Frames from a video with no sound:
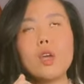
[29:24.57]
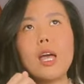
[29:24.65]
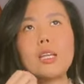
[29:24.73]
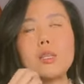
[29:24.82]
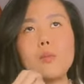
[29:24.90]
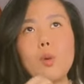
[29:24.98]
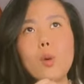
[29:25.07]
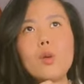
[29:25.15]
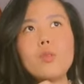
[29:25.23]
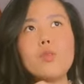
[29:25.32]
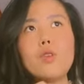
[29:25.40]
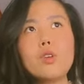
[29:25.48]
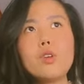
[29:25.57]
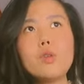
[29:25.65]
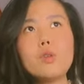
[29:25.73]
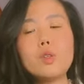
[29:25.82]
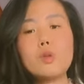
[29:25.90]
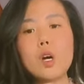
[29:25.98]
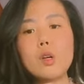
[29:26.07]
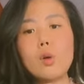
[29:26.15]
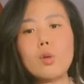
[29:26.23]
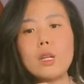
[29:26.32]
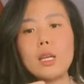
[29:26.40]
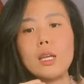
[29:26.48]
it's important for you to not
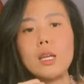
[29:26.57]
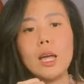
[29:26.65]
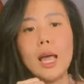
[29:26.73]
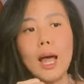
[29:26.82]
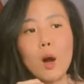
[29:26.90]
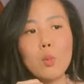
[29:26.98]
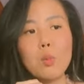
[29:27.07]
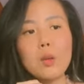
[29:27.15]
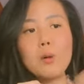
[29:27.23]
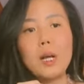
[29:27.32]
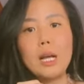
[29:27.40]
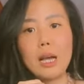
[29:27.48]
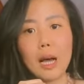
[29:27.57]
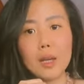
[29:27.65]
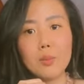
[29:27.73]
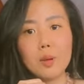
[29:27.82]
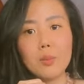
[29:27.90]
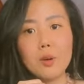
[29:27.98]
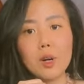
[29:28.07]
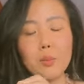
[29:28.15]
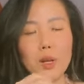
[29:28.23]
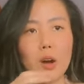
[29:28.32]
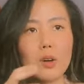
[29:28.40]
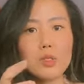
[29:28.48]
only help people and guide people,
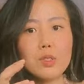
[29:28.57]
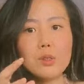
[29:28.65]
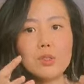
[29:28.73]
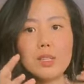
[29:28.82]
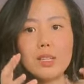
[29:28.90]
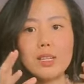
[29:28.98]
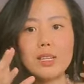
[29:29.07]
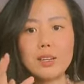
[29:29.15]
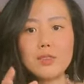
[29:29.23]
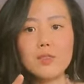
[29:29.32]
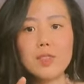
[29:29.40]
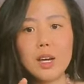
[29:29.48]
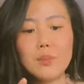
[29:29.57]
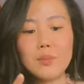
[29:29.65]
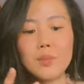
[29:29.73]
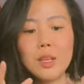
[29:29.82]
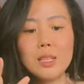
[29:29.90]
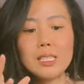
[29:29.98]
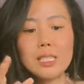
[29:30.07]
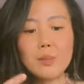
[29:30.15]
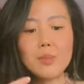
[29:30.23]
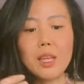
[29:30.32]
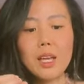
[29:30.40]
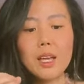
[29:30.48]
but also to give them
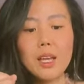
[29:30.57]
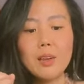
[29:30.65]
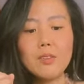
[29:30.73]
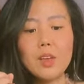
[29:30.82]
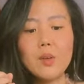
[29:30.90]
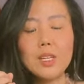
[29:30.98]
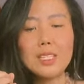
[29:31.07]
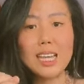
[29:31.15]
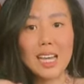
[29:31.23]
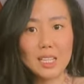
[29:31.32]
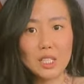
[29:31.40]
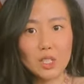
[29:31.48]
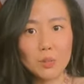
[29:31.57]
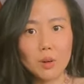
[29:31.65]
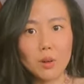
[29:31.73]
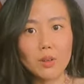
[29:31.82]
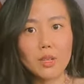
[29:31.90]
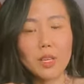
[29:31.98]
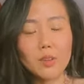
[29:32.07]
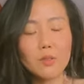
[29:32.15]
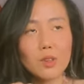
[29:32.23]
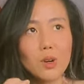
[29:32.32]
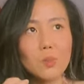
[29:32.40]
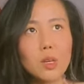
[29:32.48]
something very tangible.
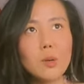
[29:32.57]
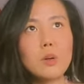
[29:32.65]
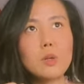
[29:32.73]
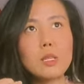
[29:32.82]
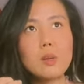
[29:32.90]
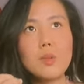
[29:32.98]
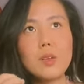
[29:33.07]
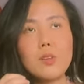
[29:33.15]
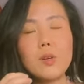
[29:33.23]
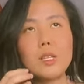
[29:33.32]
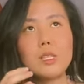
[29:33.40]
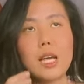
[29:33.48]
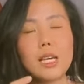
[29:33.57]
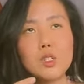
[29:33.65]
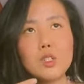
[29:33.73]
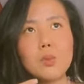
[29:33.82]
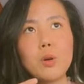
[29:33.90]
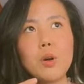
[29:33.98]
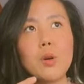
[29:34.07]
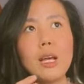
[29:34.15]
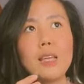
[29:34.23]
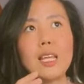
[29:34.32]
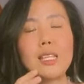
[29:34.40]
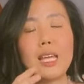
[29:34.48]
Give your people something very tangible
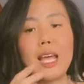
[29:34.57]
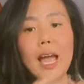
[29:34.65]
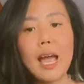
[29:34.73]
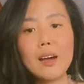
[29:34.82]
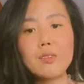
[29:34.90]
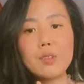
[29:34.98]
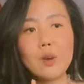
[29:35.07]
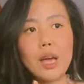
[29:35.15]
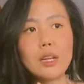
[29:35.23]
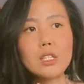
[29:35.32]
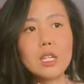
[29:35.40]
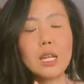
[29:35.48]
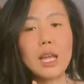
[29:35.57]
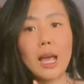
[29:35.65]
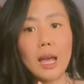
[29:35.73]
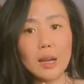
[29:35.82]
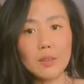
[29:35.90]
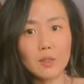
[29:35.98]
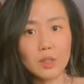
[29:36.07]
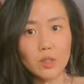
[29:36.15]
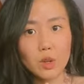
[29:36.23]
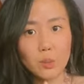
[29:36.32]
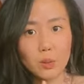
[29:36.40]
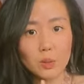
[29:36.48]
that they have your energy and they have
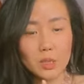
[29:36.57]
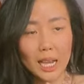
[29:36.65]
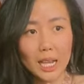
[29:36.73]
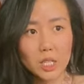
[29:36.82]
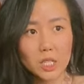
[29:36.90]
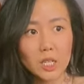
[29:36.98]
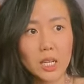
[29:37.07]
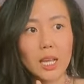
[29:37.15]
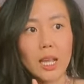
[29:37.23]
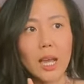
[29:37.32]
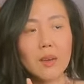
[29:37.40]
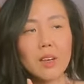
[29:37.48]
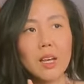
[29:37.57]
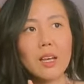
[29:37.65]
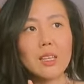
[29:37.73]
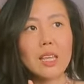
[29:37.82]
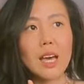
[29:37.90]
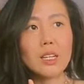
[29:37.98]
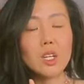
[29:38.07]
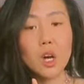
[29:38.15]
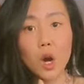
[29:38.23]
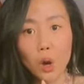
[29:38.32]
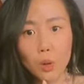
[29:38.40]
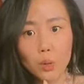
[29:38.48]
your protection and they have that
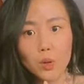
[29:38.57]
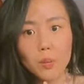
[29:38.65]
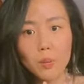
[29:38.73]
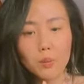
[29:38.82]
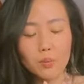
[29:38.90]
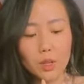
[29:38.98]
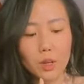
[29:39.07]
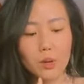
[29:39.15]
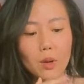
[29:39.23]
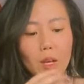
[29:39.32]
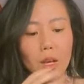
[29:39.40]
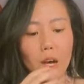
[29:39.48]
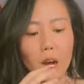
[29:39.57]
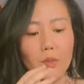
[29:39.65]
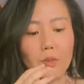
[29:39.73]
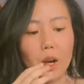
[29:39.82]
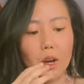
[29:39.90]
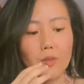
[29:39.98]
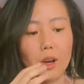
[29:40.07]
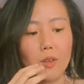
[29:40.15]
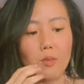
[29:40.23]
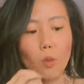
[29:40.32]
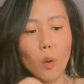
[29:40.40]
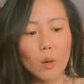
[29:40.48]
code, you know, of, of, of
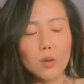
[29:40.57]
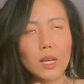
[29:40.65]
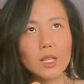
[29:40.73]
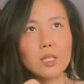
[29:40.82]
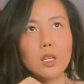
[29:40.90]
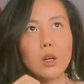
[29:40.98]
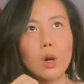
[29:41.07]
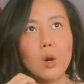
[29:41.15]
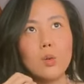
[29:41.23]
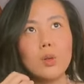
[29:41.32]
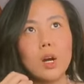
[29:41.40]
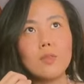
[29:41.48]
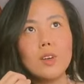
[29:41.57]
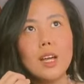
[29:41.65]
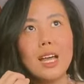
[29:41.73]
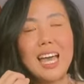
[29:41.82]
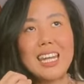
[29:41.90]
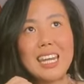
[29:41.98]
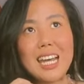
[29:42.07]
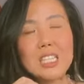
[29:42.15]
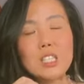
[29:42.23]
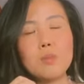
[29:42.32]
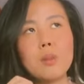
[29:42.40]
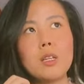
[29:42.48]
wellness, the code of
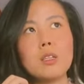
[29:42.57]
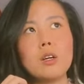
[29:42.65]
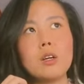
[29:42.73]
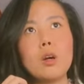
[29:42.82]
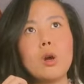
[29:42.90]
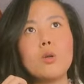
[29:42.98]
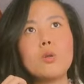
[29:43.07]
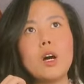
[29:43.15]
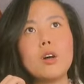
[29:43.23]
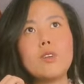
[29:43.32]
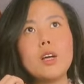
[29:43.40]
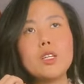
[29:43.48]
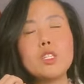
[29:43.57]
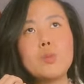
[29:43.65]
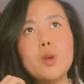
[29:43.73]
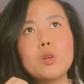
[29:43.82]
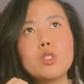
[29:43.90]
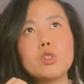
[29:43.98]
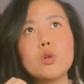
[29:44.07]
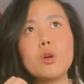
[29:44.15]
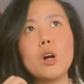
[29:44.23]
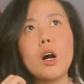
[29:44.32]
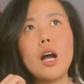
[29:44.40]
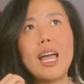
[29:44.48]
enlightenment, the code of
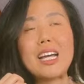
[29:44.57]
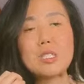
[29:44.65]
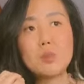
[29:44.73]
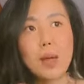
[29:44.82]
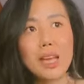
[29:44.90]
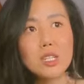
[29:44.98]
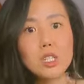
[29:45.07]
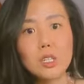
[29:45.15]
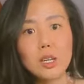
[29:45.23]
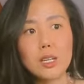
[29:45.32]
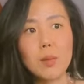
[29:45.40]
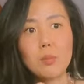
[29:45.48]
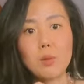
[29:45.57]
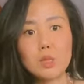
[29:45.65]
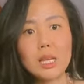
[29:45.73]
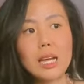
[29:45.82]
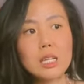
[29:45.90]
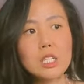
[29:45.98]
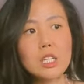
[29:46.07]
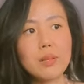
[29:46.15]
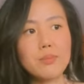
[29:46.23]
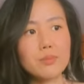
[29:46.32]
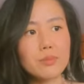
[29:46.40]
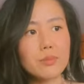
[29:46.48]
spiritual expansion and protection.